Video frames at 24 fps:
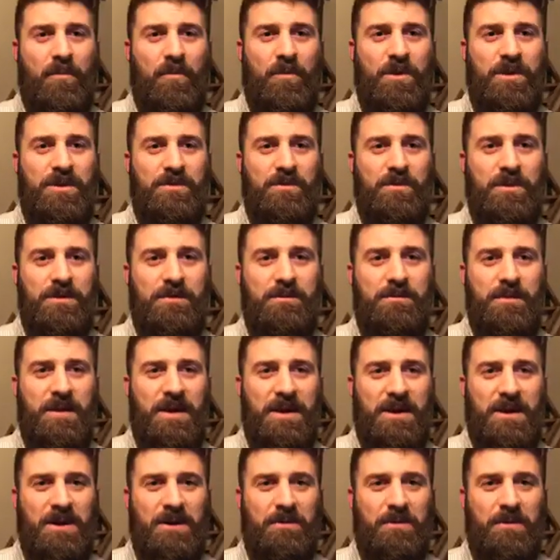We
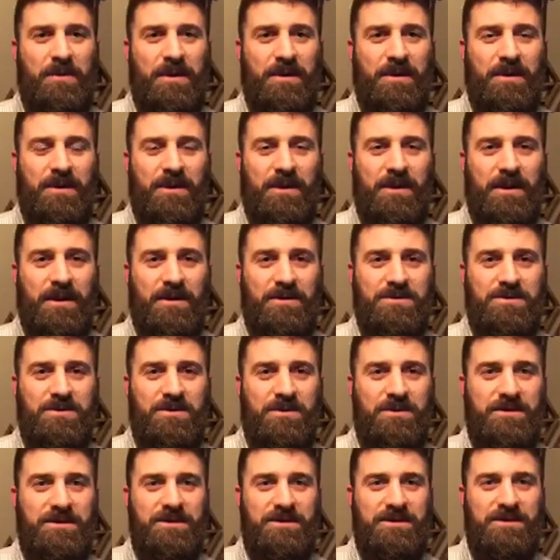make it a point in our
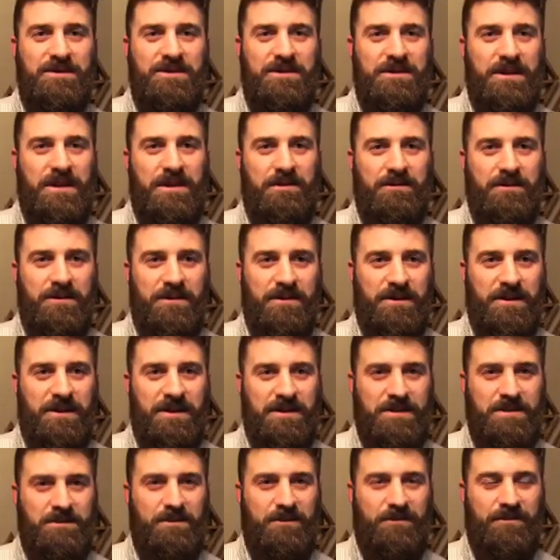household to lay with our
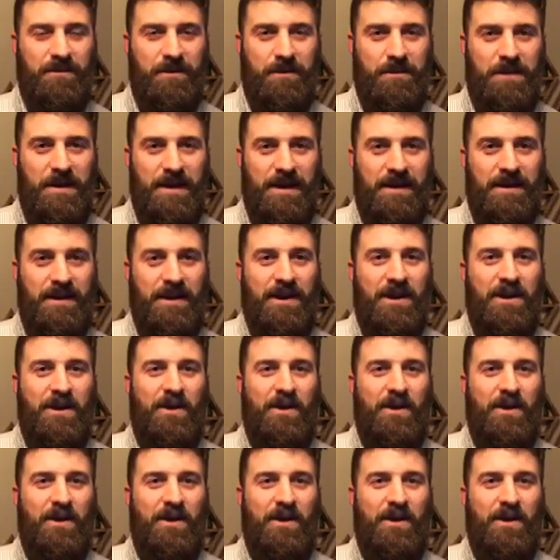kids before bed,